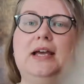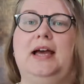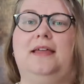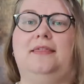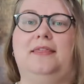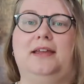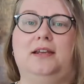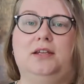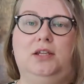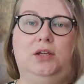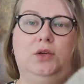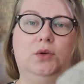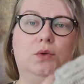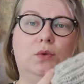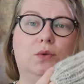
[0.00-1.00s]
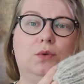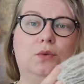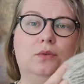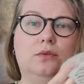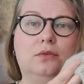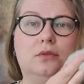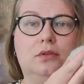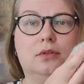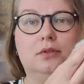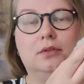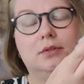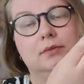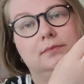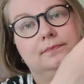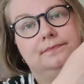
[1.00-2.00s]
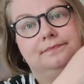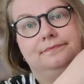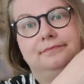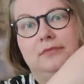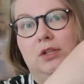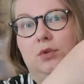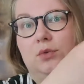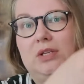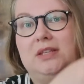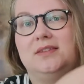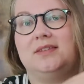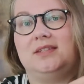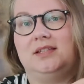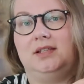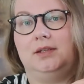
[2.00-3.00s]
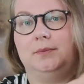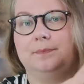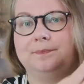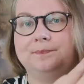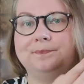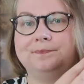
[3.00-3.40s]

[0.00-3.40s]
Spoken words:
and then you need the